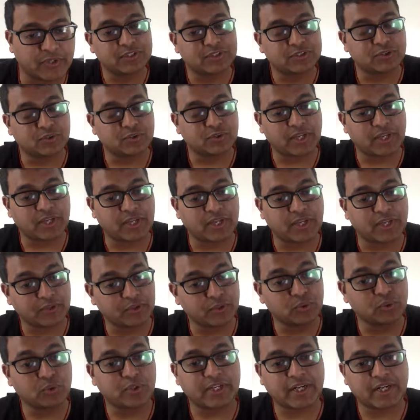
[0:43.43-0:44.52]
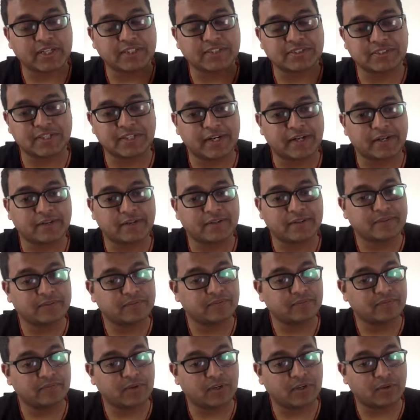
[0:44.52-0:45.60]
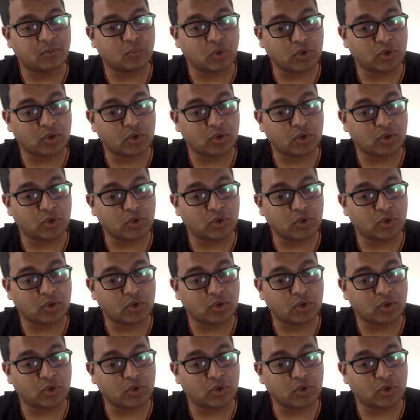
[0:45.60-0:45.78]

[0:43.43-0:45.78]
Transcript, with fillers: so that you can understand uh,